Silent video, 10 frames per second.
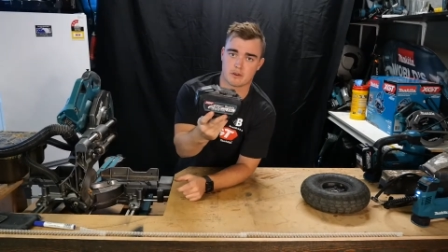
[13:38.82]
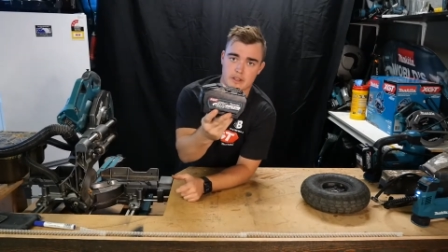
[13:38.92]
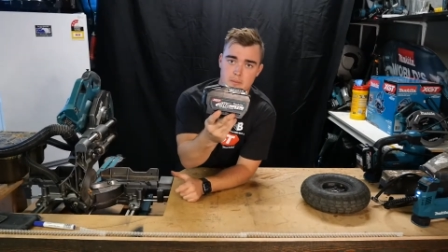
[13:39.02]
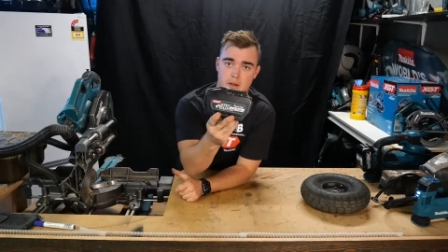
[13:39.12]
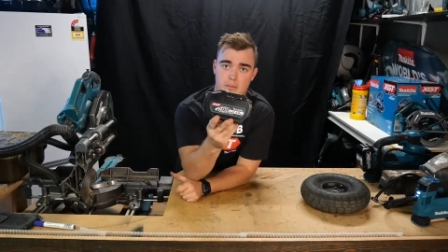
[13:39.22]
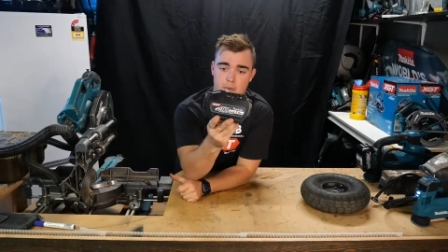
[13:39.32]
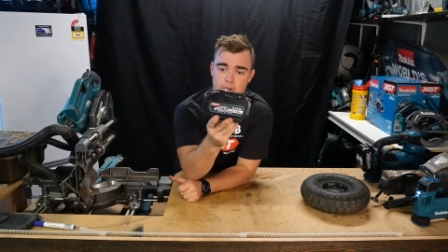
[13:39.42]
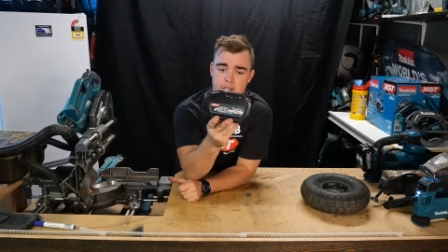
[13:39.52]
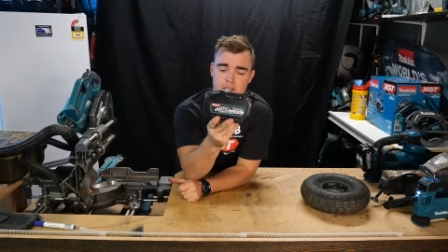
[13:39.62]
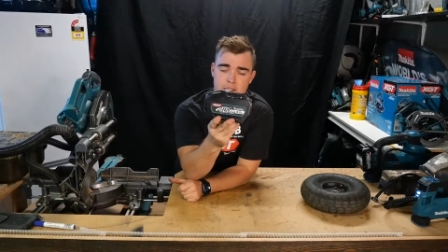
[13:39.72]
throw that bad
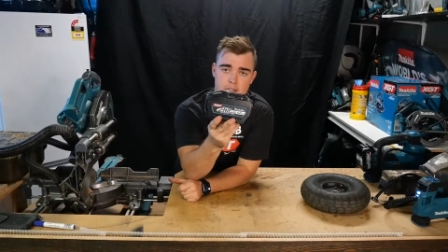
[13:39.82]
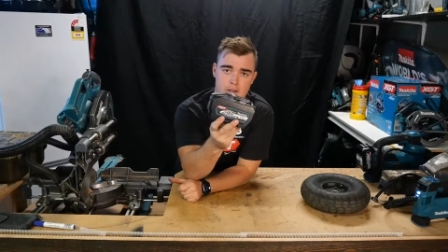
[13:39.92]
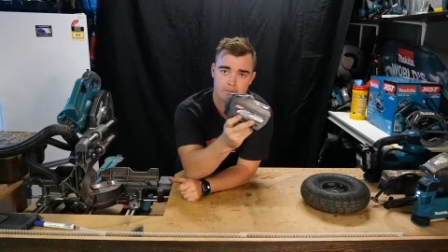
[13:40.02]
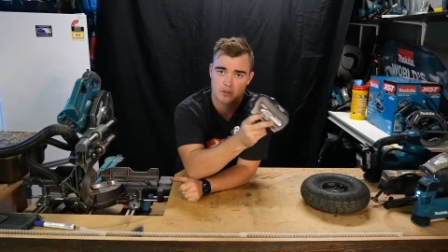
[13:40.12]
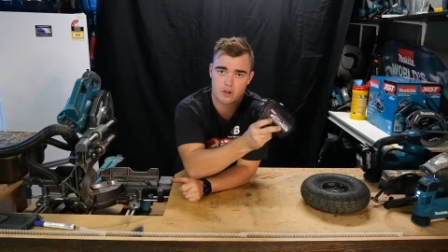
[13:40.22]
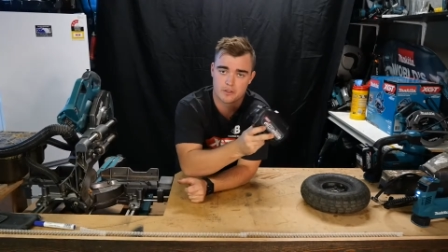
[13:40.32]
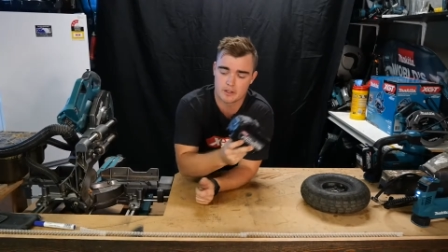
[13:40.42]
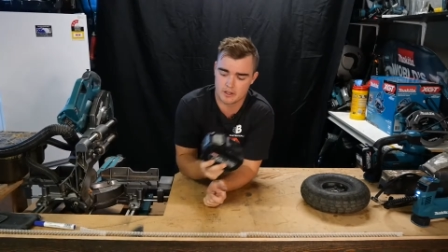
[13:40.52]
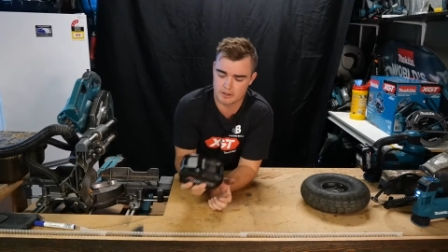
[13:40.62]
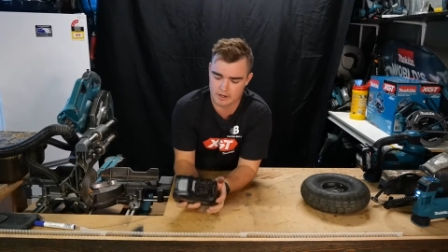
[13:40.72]
boy on
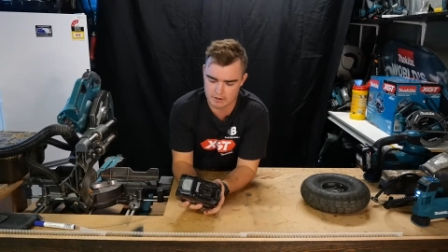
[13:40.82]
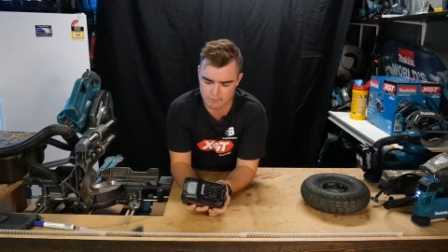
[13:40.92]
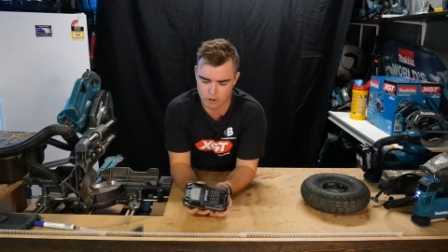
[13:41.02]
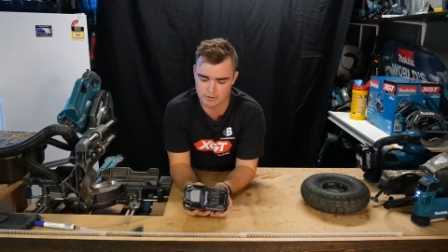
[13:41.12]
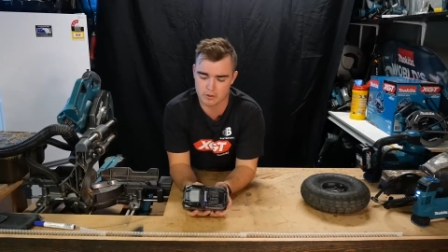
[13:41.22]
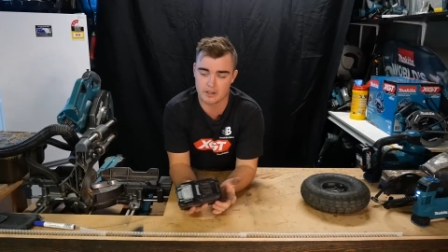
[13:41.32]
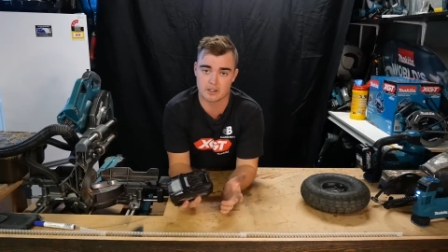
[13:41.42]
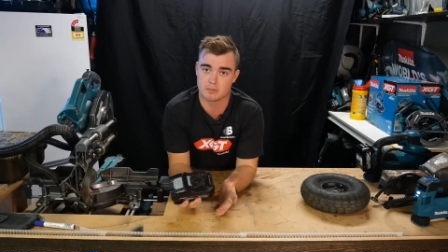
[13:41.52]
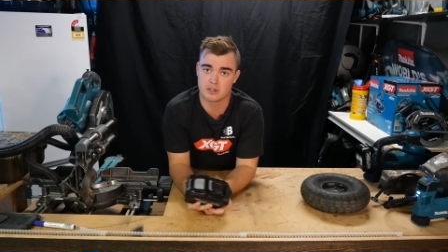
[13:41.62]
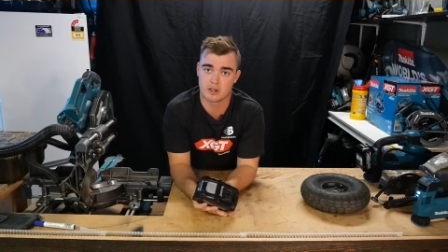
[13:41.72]
the 40 volt, and
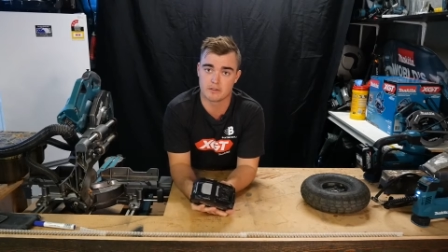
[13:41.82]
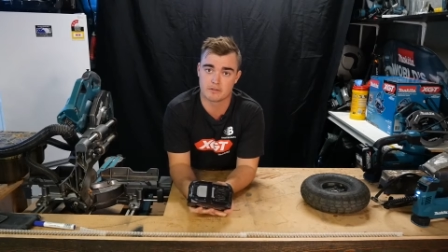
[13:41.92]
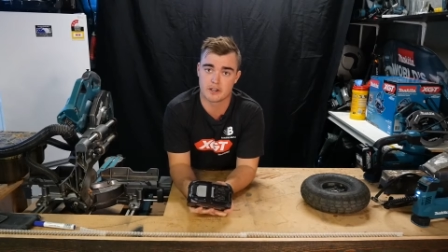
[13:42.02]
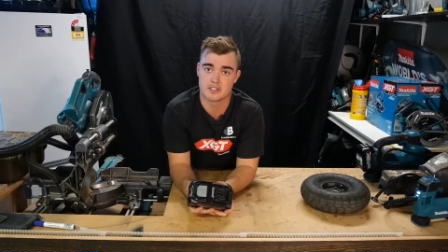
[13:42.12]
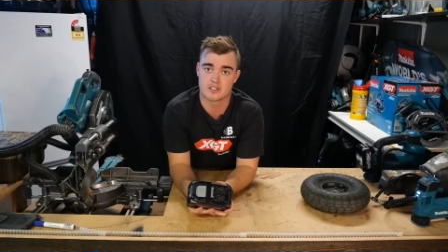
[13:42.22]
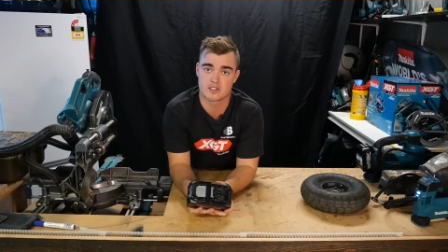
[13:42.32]
you'd be going for ages.